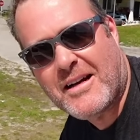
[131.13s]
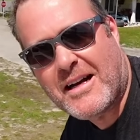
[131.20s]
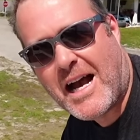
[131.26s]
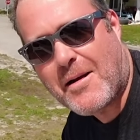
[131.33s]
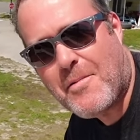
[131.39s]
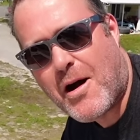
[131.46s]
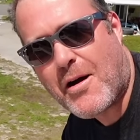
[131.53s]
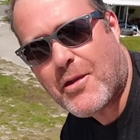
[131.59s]

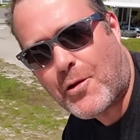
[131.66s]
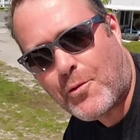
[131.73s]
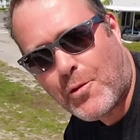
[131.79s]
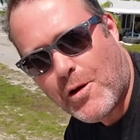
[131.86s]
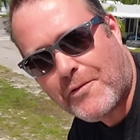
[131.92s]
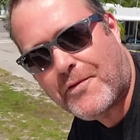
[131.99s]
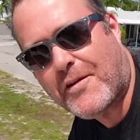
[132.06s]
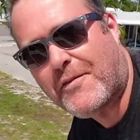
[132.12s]
I'm on the
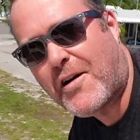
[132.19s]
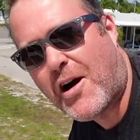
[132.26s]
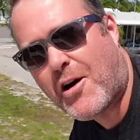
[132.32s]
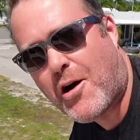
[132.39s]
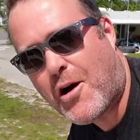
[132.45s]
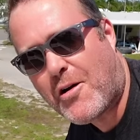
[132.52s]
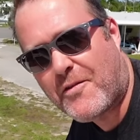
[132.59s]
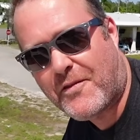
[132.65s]
roof of our
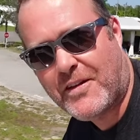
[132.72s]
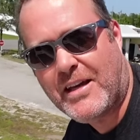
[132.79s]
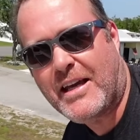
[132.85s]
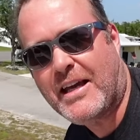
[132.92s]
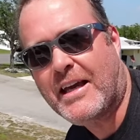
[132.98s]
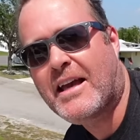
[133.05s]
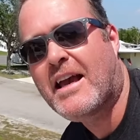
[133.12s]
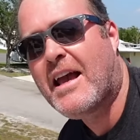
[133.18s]

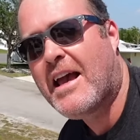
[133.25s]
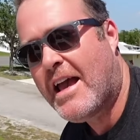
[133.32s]
RV,